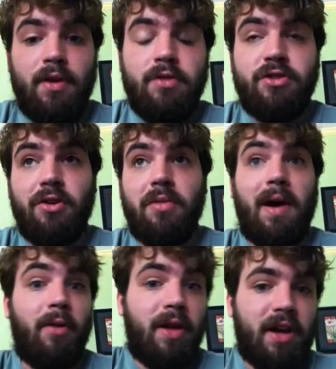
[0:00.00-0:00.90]
Show them
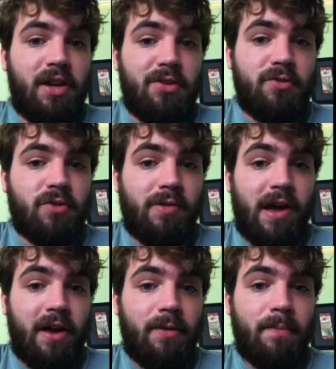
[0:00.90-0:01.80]
how they can use
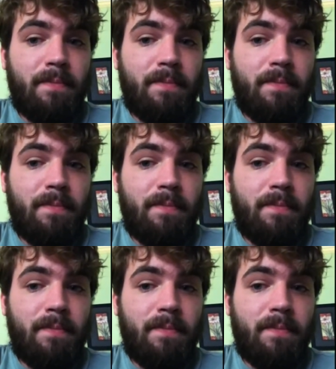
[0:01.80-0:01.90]
terrain.